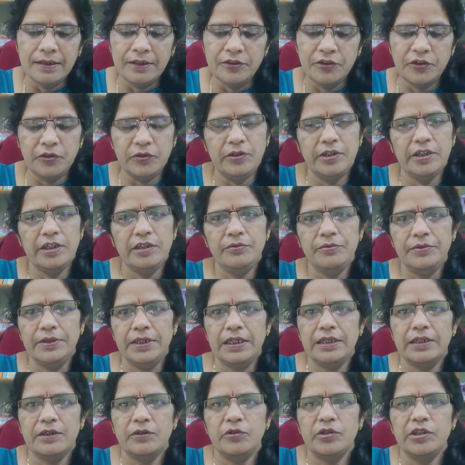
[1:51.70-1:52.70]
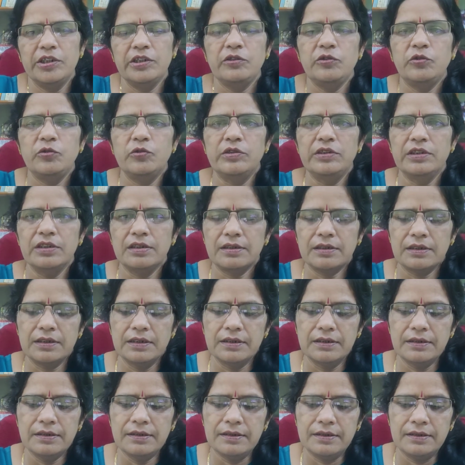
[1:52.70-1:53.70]
Today we are going to
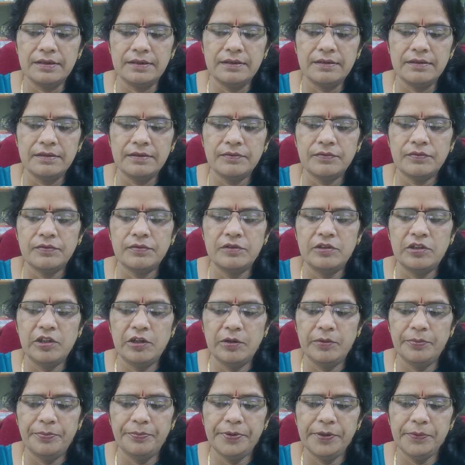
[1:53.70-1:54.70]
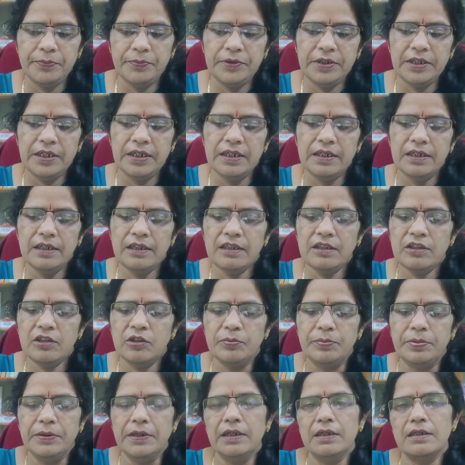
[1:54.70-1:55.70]
discuss the 58th
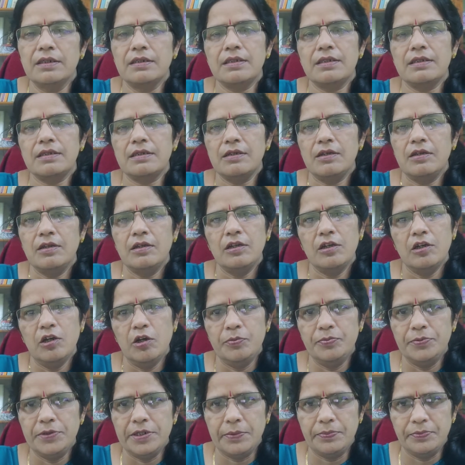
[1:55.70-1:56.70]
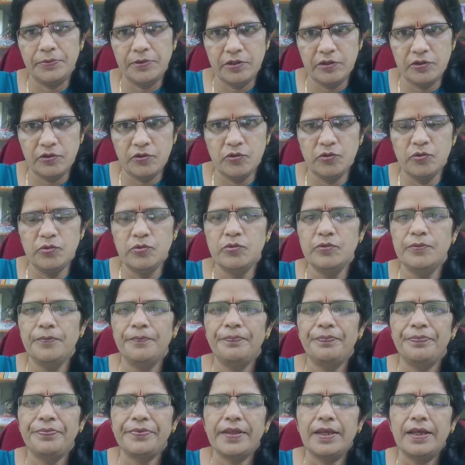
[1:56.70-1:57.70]
verse of chapter 2.
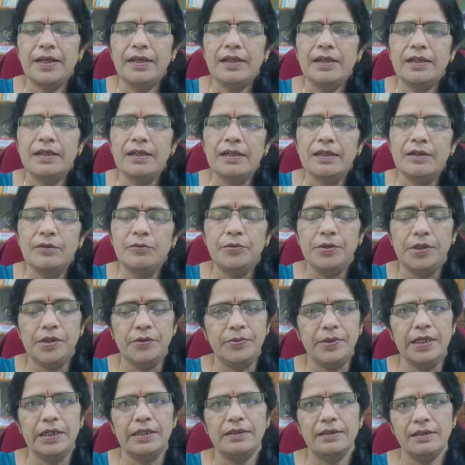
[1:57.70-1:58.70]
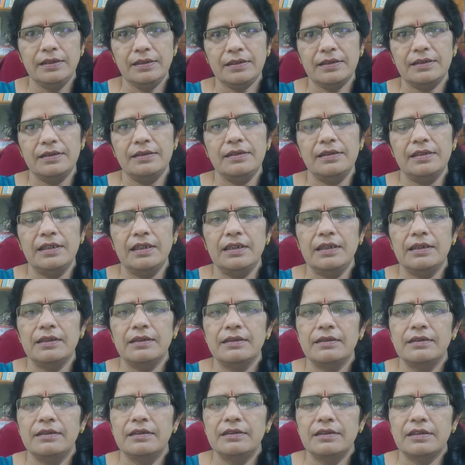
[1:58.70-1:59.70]
We were
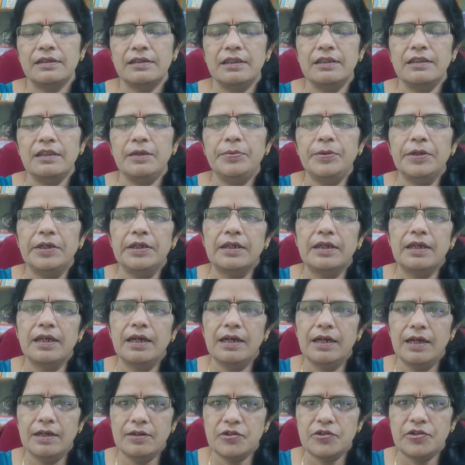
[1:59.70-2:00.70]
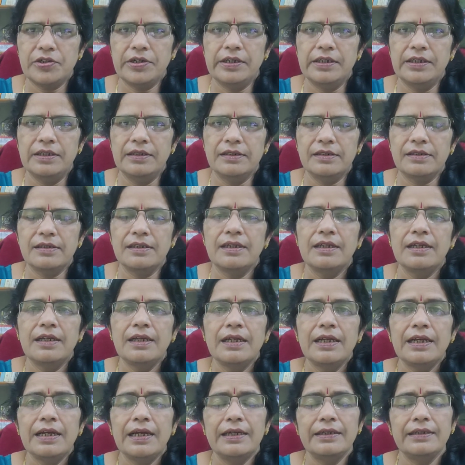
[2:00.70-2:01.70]
discussing the Sthita Prajna Lakshanas,
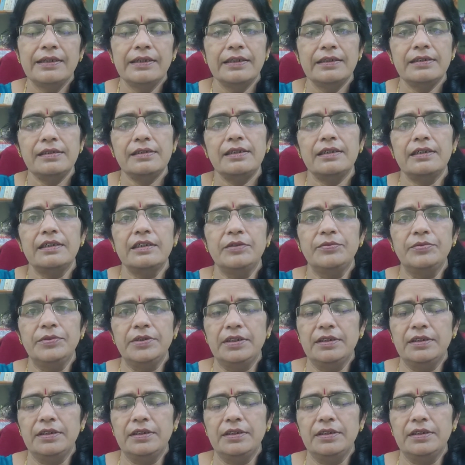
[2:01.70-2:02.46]
and yesterday we